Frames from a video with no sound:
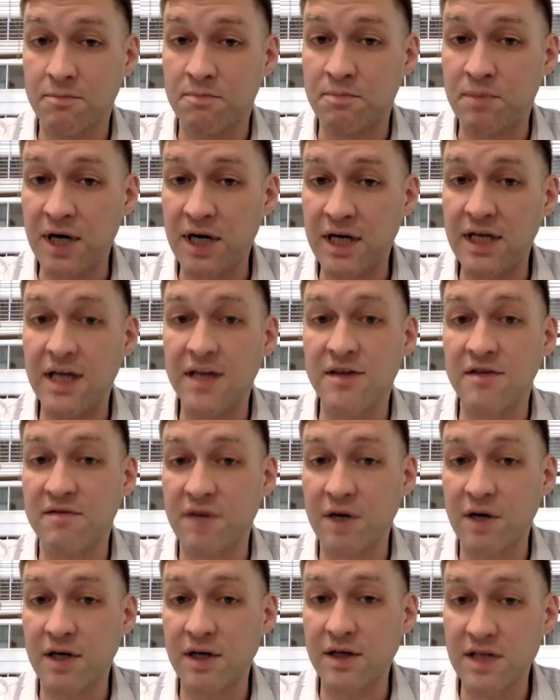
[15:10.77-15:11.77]
but at the
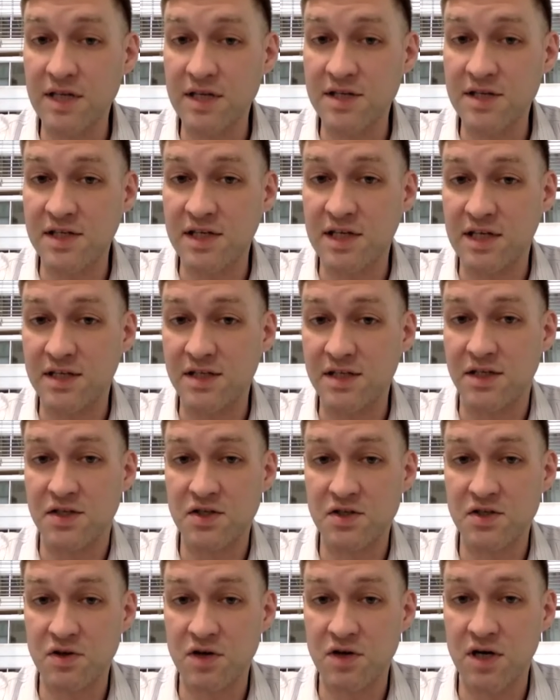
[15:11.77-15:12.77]
very least, it's a
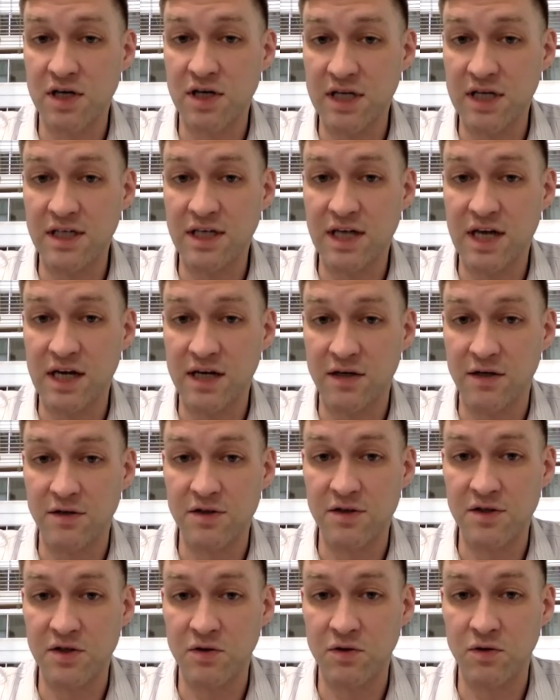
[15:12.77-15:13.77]
strong indicator
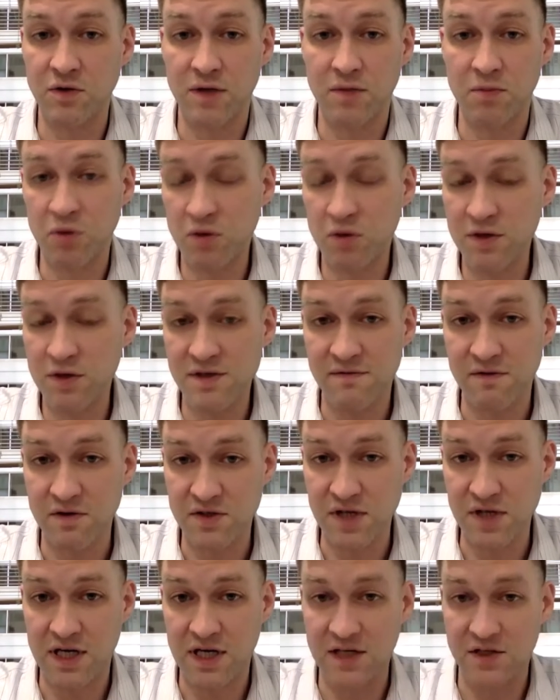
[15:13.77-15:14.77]
to employees of
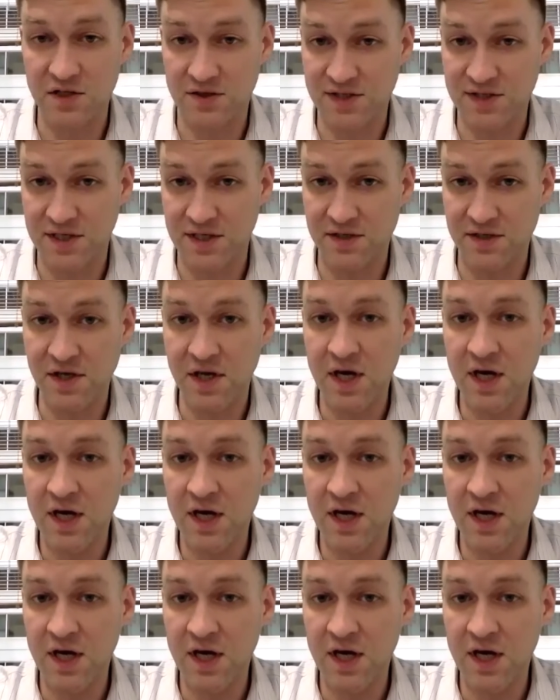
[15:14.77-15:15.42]
those agencies